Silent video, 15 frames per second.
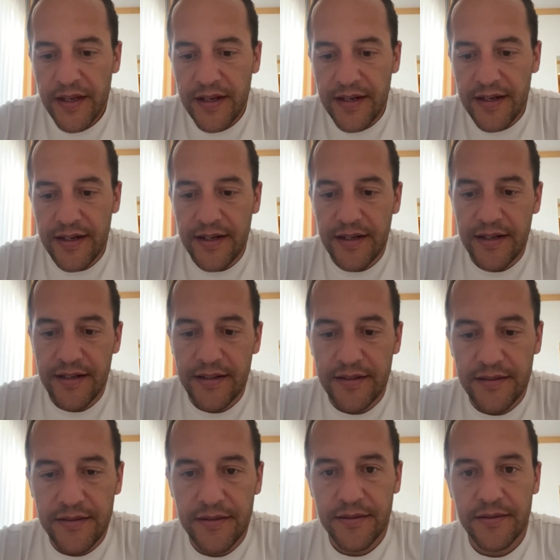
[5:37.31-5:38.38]

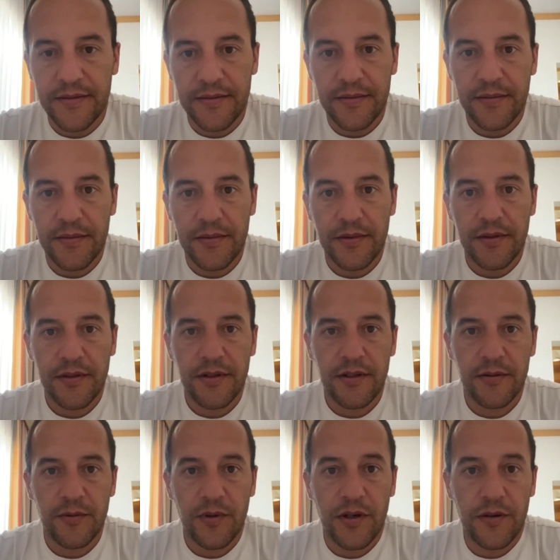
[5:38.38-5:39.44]
And
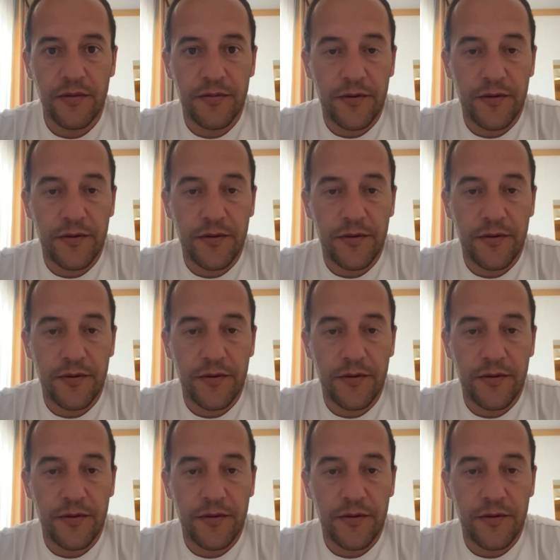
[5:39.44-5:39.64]
well,